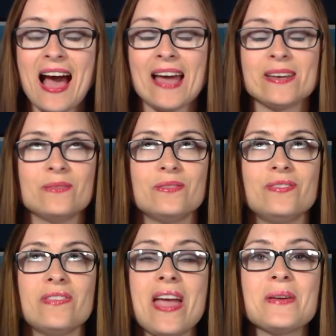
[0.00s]
I
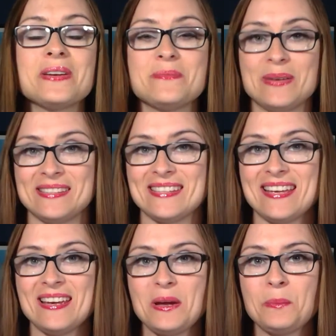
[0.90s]
am very
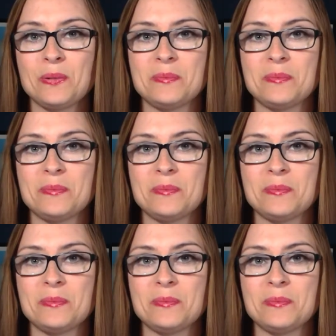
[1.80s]
busy